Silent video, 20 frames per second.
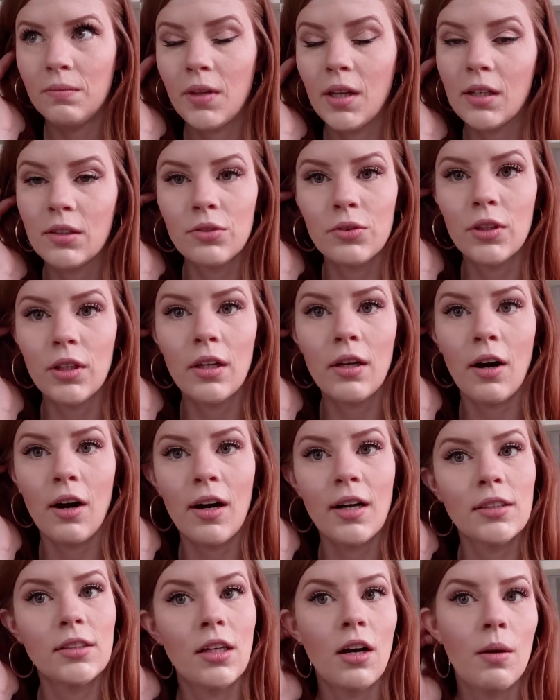it's really
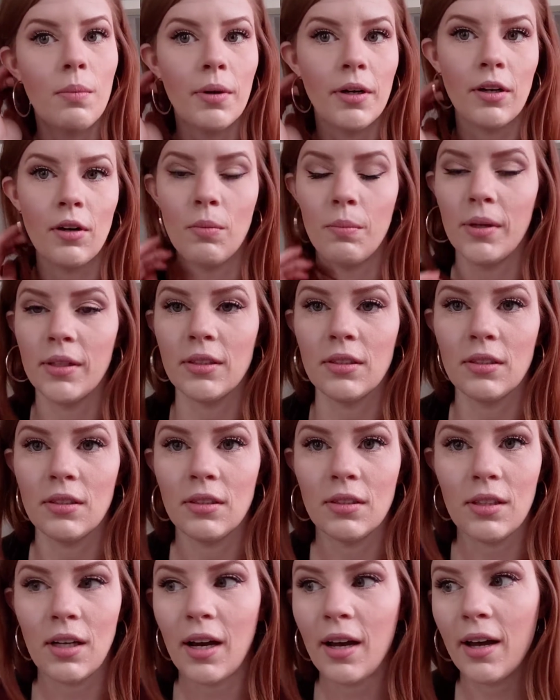hard to open your own business.
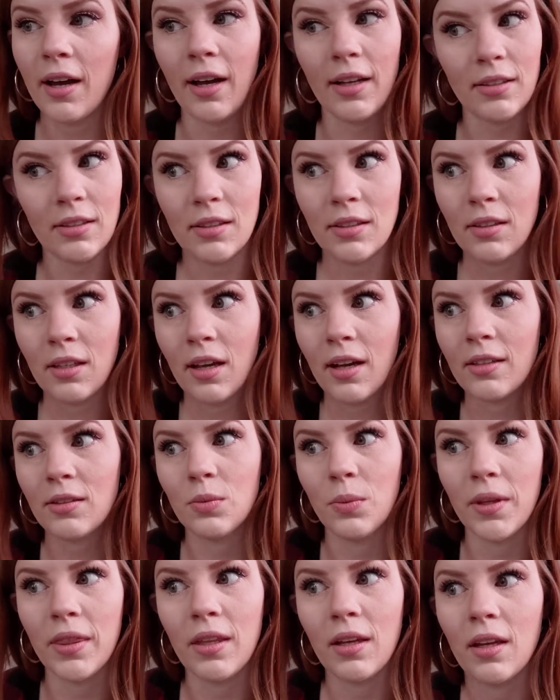It's not as easy
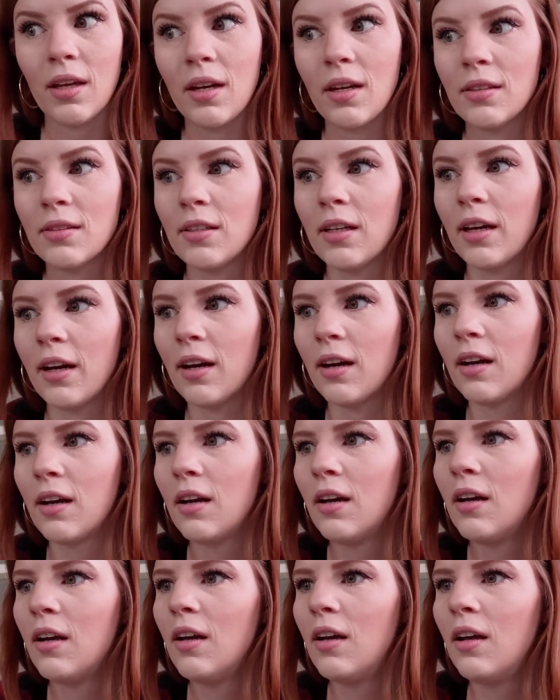as we think it is here.
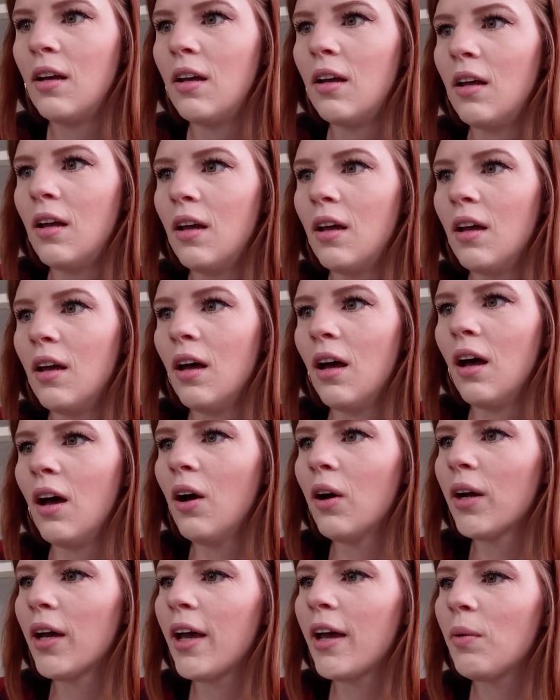
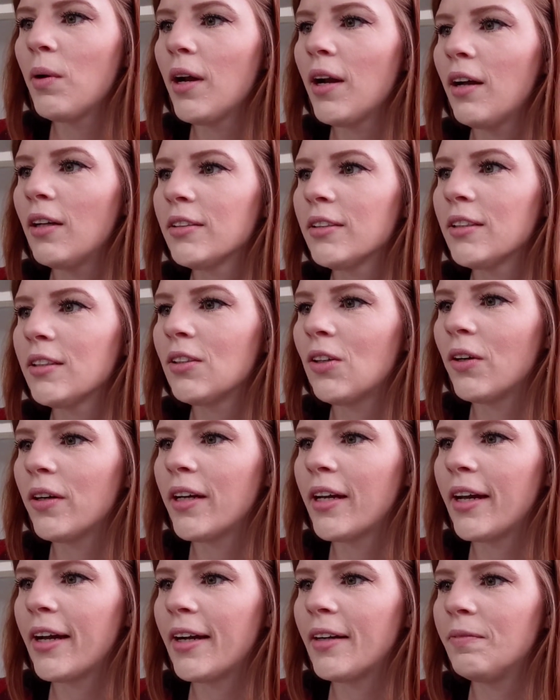Okay, what else is on
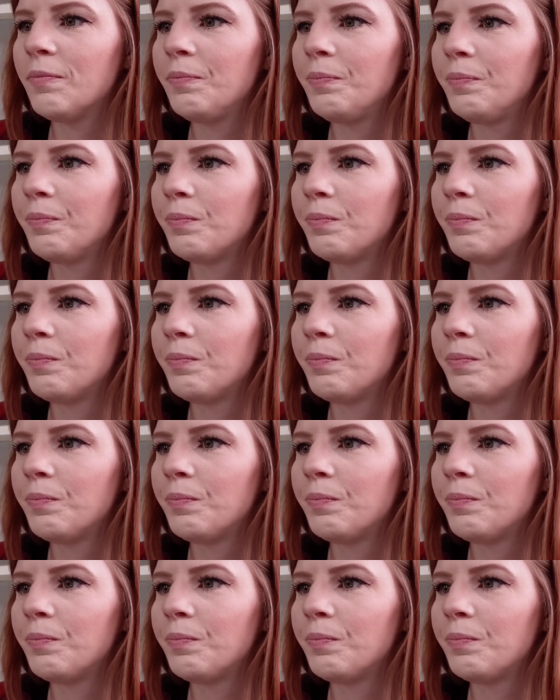here?